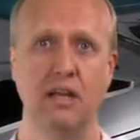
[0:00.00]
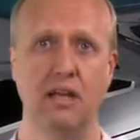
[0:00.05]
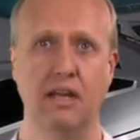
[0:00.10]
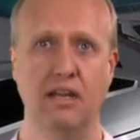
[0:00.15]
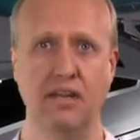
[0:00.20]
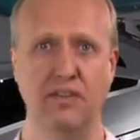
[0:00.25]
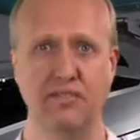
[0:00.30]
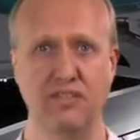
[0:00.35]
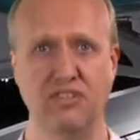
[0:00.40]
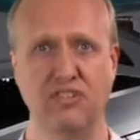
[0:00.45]
In
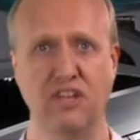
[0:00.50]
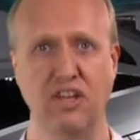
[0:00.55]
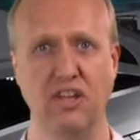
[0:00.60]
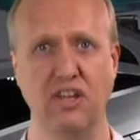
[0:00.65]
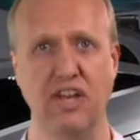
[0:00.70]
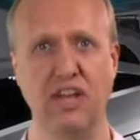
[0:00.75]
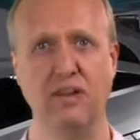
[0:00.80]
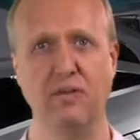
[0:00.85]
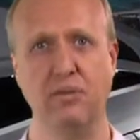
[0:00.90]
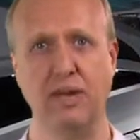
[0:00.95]
your
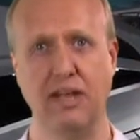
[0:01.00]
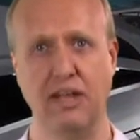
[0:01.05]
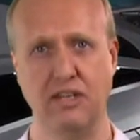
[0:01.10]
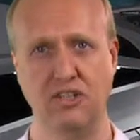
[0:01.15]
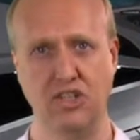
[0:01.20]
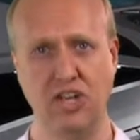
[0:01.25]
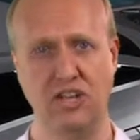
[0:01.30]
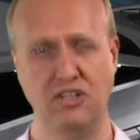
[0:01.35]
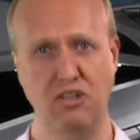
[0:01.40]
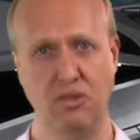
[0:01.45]
facility, we can
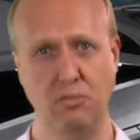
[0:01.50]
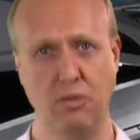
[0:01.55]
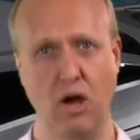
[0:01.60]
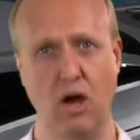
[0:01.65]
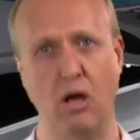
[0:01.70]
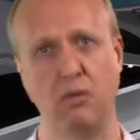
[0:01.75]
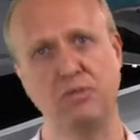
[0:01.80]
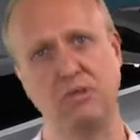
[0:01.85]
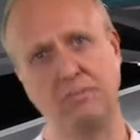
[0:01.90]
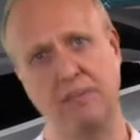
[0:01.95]
change the
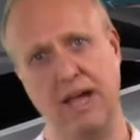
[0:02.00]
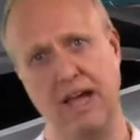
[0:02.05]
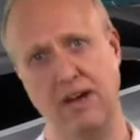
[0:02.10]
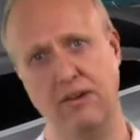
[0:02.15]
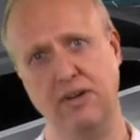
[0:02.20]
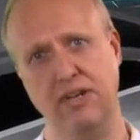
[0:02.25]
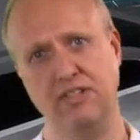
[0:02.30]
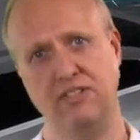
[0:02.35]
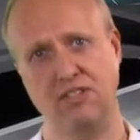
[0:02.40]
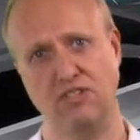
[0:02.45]
bulbs and
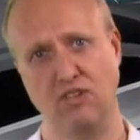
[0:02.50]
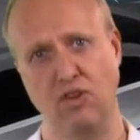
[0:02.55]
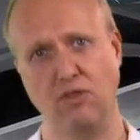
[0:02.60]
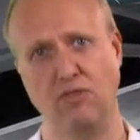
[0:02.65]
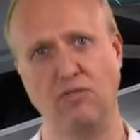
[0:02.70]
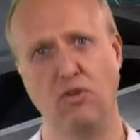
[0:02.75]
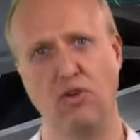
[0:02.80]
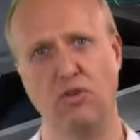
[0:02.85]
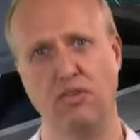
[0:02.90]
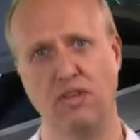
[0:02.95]
batteries and so
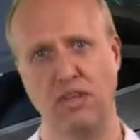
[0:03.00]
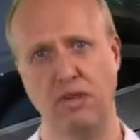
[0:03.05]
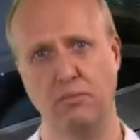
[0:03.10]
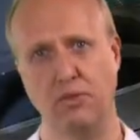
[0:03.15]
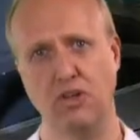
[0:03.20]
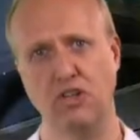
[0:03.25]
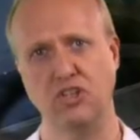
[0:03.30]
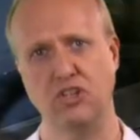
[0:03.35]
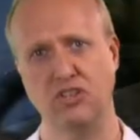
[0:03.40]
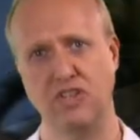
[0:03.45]
forth in
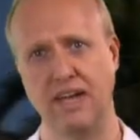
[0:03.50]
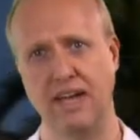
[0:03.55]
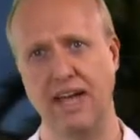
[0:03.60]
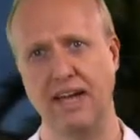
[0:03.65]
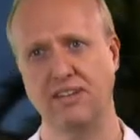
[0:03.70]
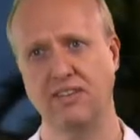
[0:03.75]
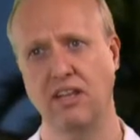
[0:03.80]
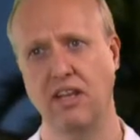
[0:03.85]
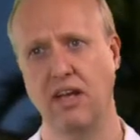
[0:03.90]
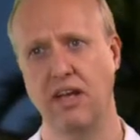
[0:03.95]
emergency and
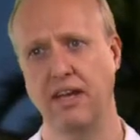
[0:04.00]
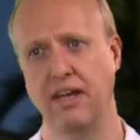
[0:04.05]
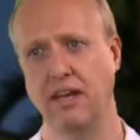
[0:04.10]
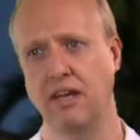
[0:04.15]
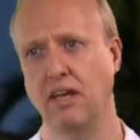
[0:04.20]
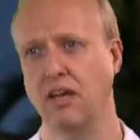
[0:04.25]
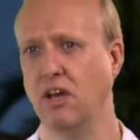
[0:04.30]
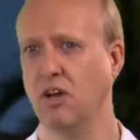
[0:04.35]
exit lighting.